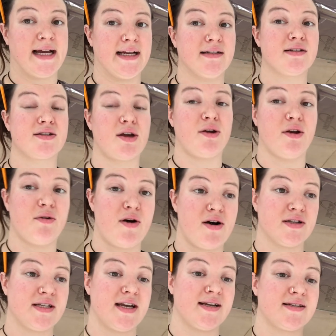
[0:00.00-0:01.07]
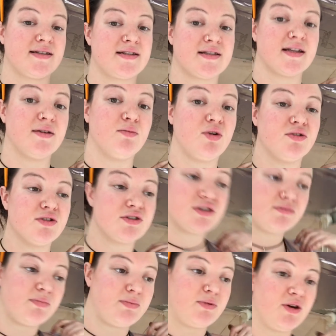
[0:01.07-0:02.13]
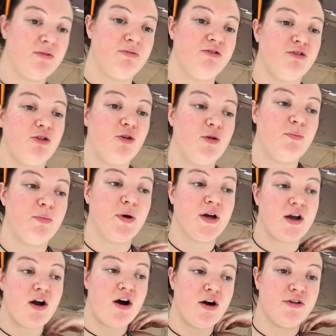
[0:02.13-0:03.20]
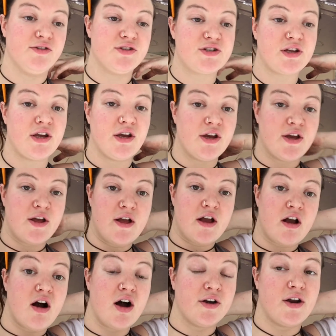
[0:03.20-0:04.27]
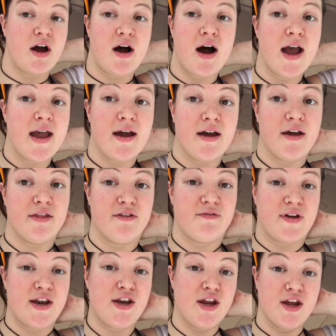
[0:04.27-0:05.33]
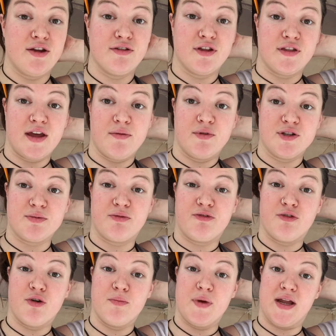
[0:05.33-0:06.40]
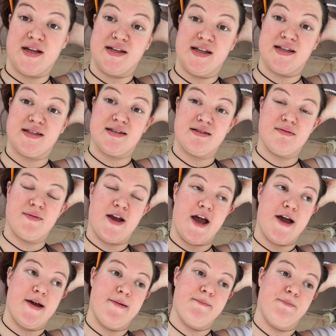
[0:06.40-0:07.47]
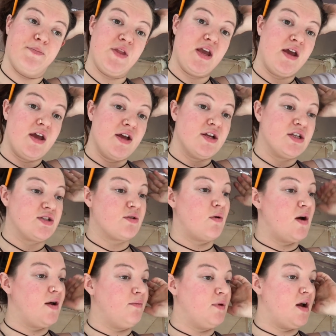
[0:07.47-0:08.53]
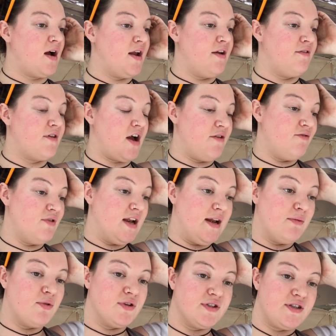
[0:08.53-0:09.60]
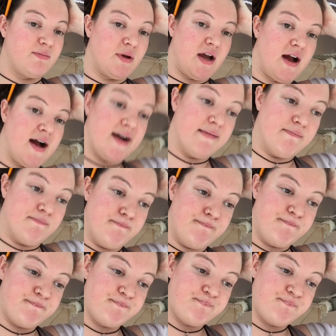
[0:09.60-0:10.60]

and solo artists that want to perform but can't hire the venue that they want to perform in. So I really want to become